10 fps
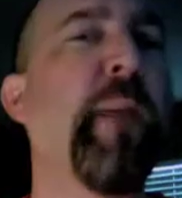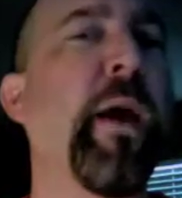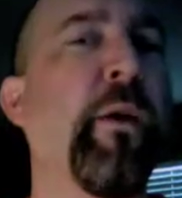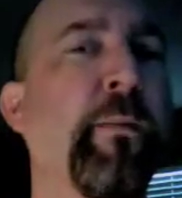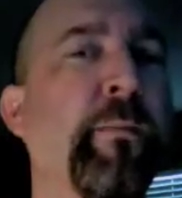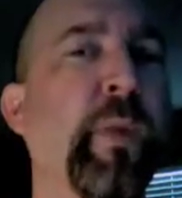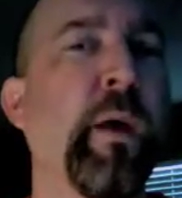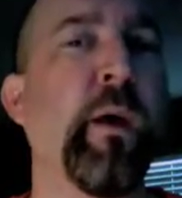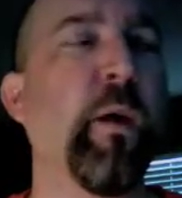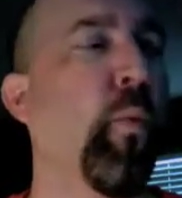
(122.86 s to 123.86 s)
mattered.
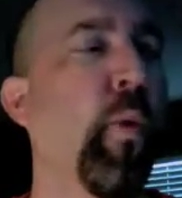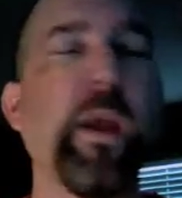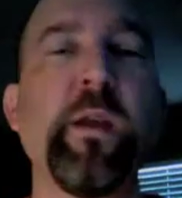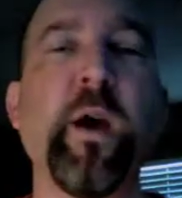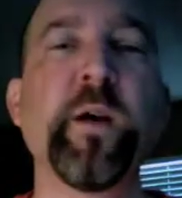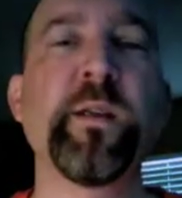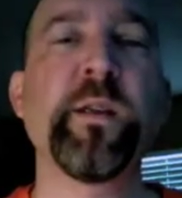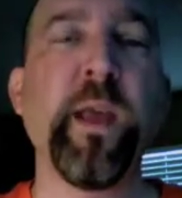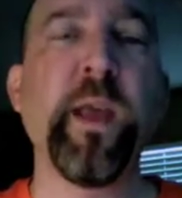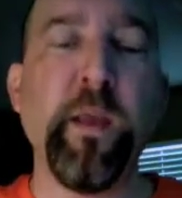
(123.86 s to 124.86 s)
What he does is
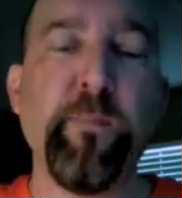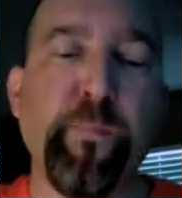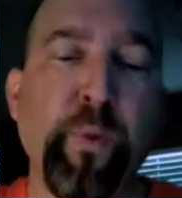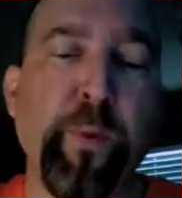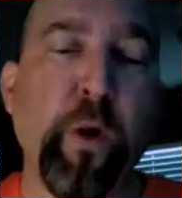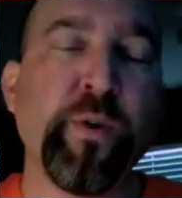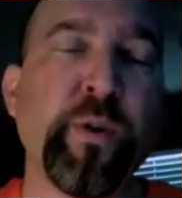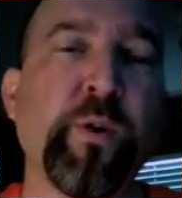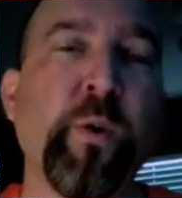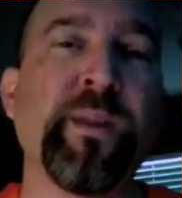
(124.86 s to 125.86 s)
he proposes
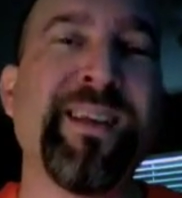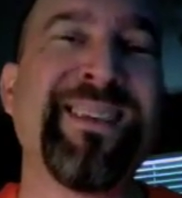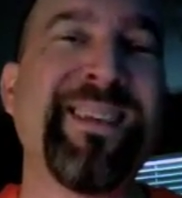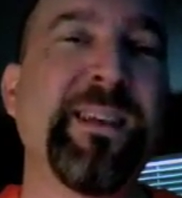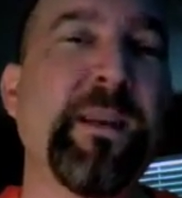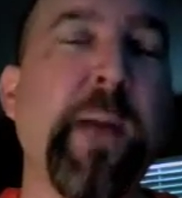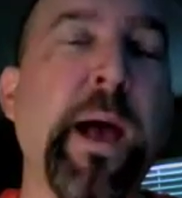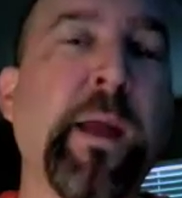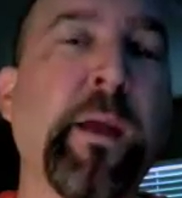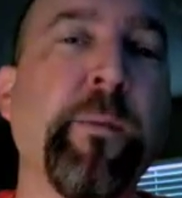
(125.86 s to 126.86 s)
to us a
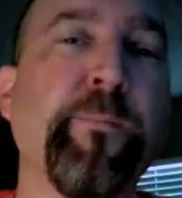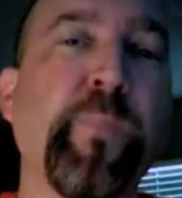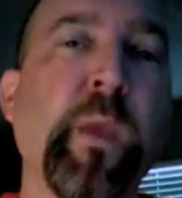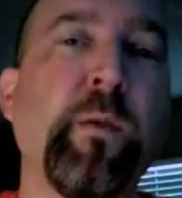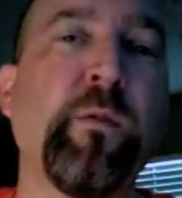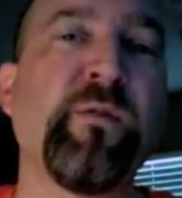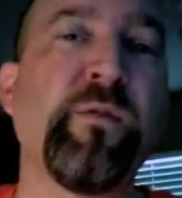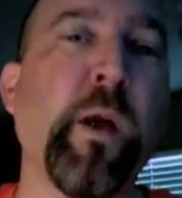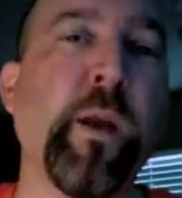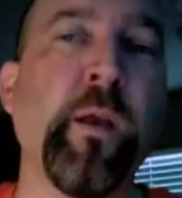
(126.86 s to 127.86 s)
systematic
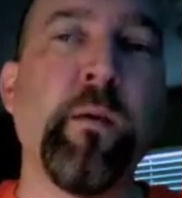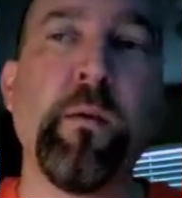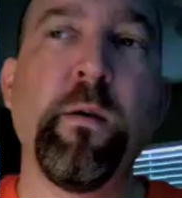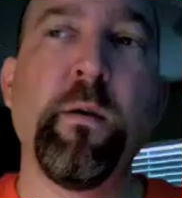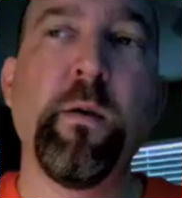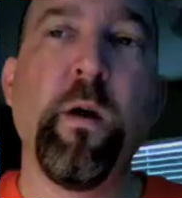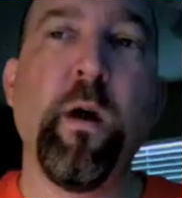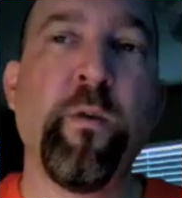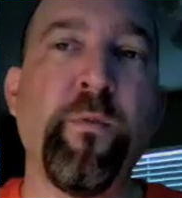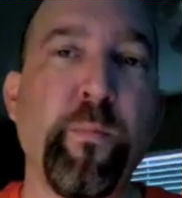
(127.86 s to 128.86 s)
study
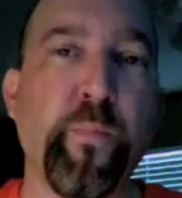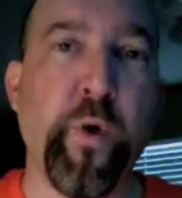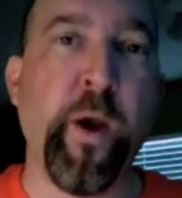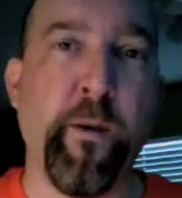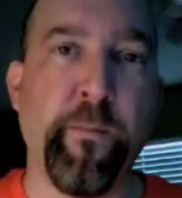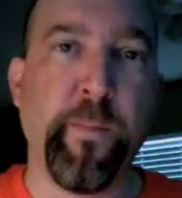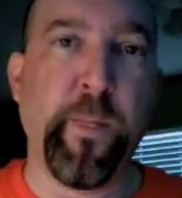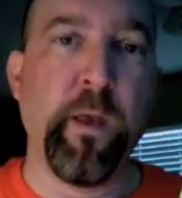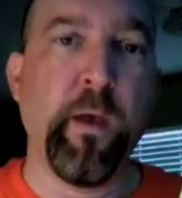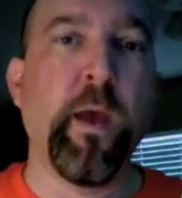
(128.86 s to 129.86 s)
of prayer.
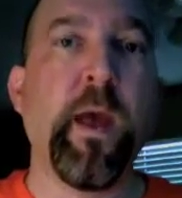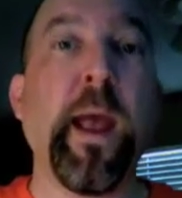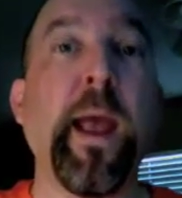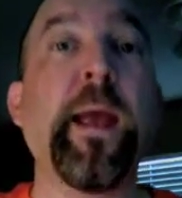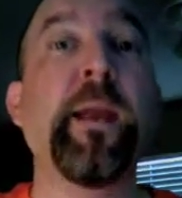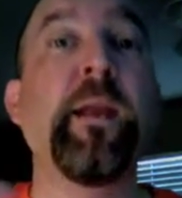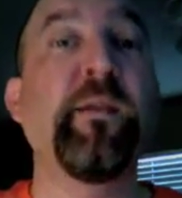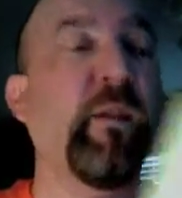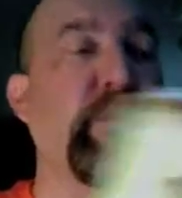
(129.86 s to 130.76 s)
And he says,